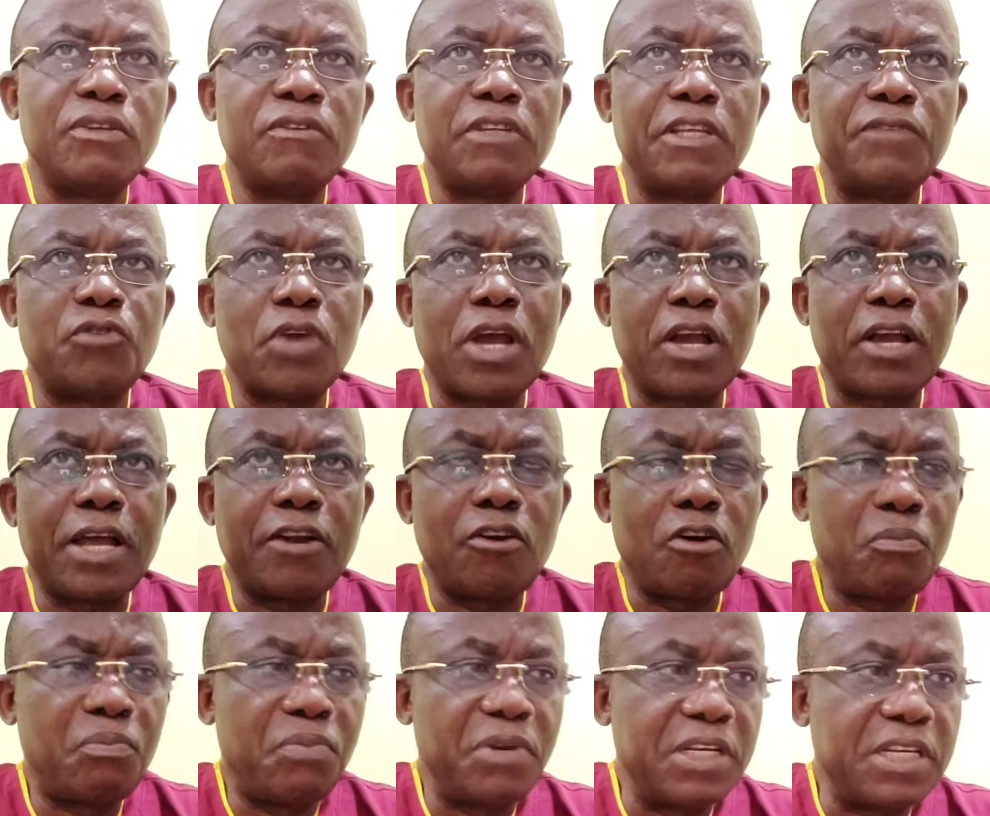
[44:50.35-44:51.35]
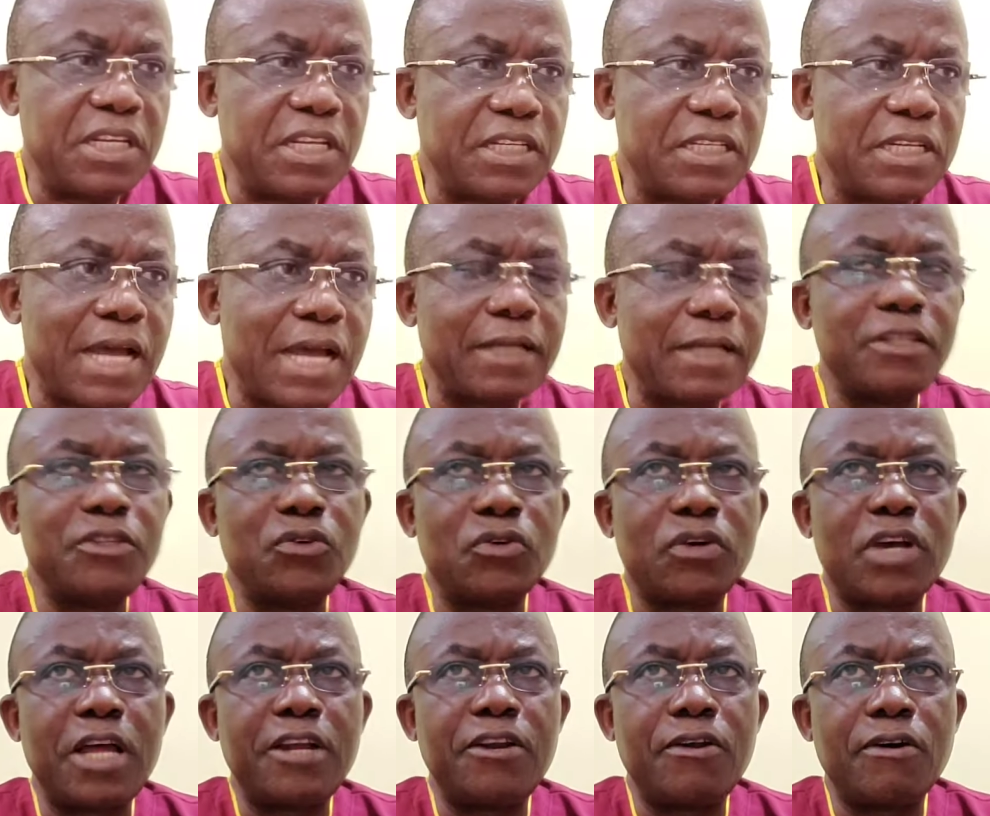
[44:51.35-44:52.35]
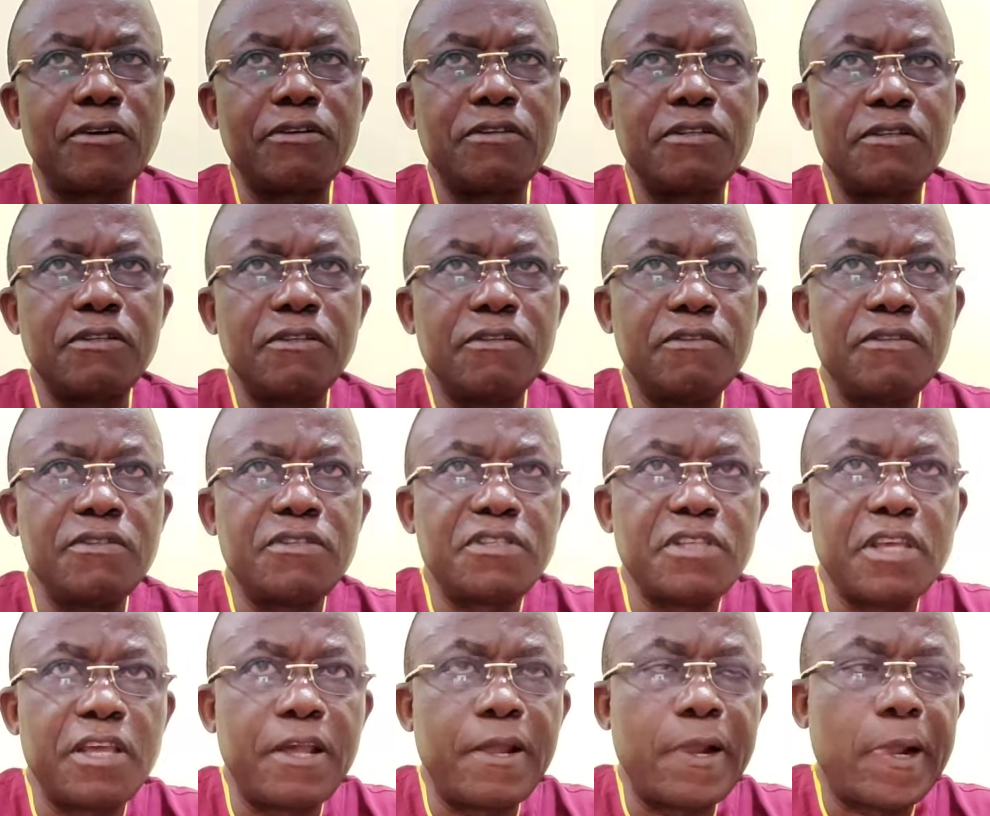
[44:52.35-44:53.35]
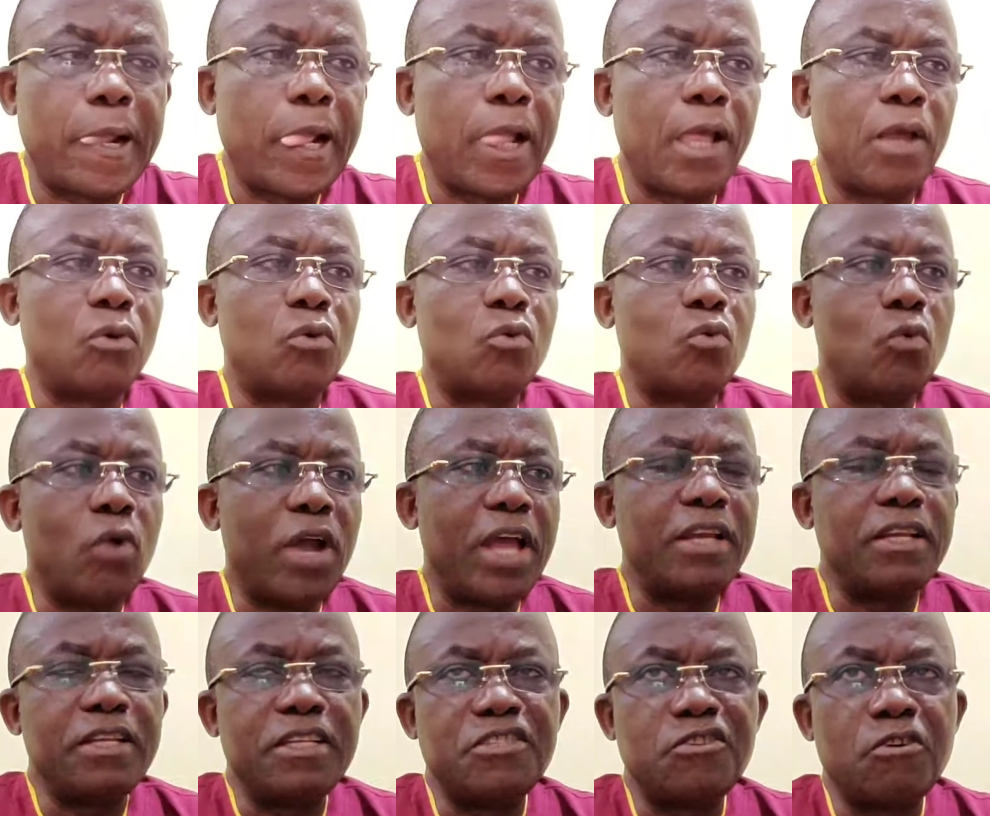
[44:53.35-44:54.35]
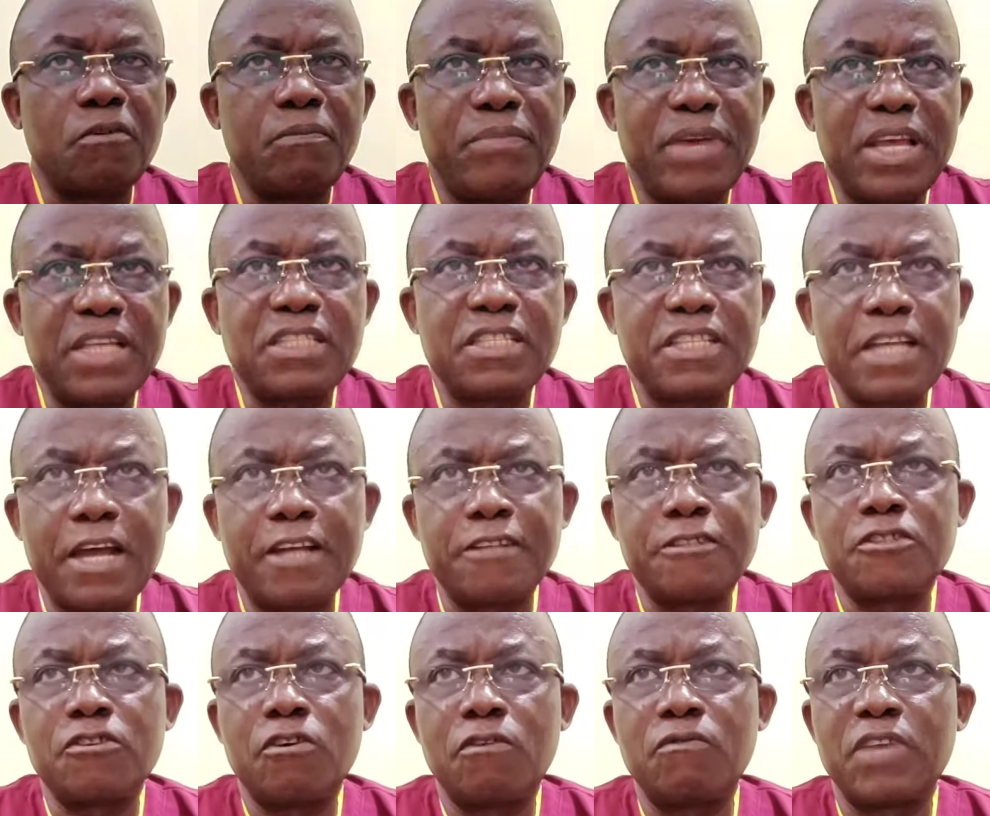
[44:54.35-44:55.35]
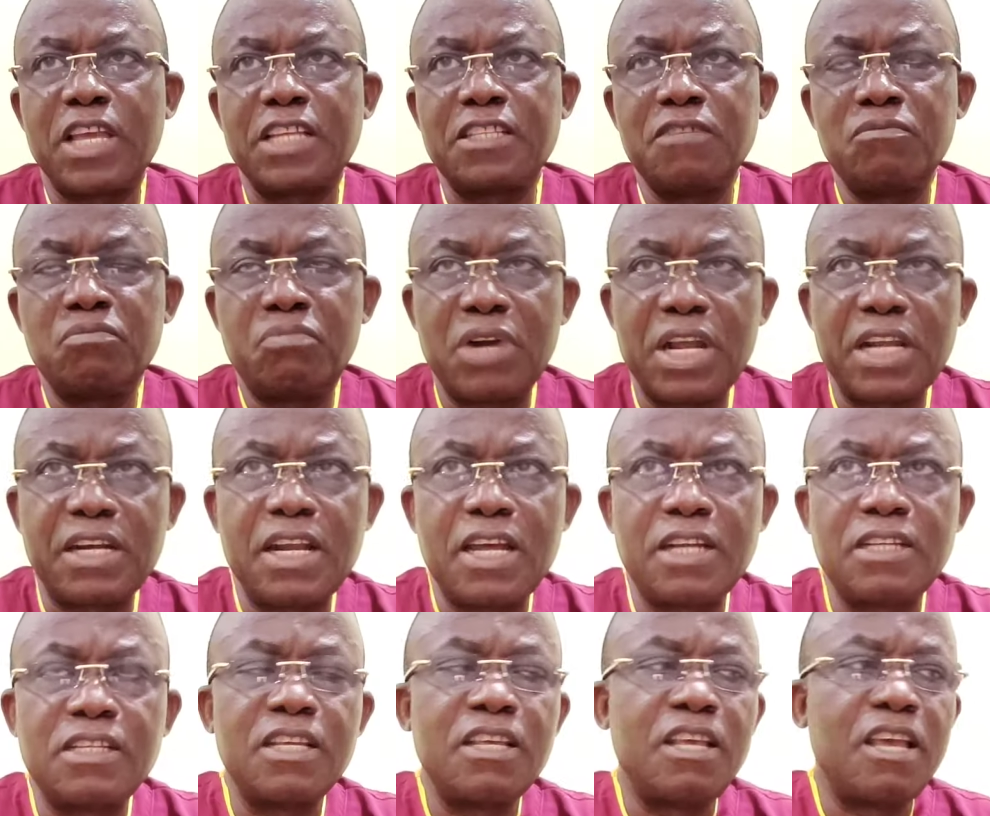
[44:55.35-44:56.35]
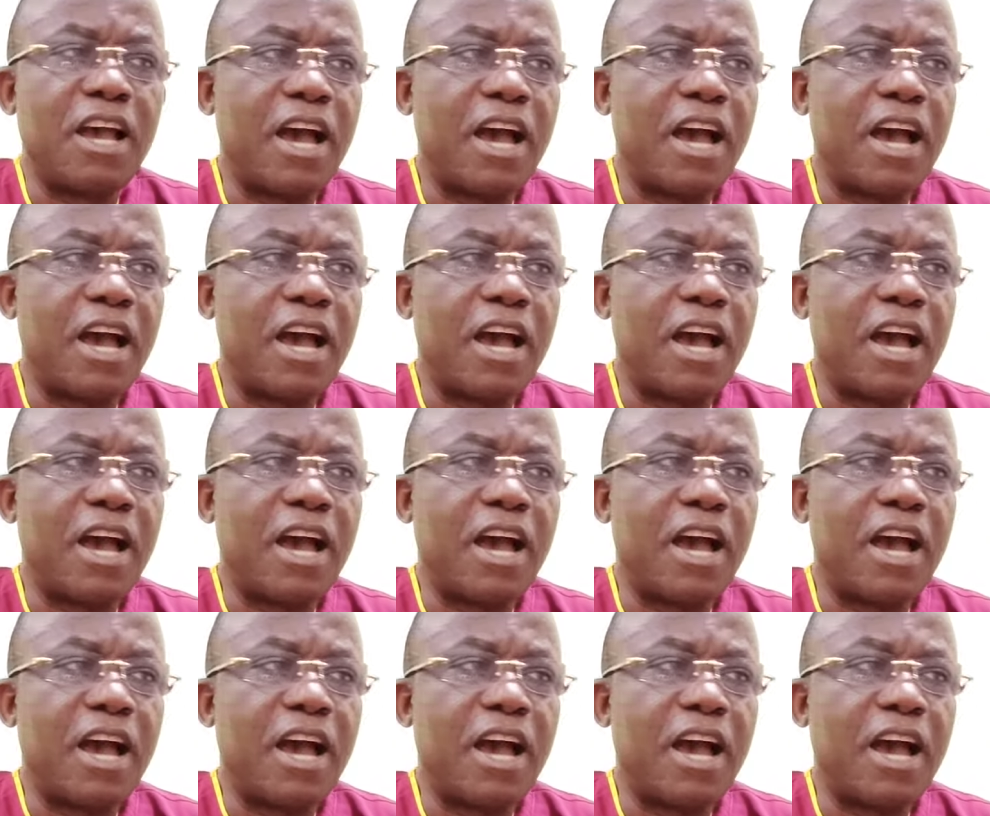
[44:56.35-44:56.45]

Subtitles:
If you cannot predict that, you cannot say when is your best chance of getting pregnant.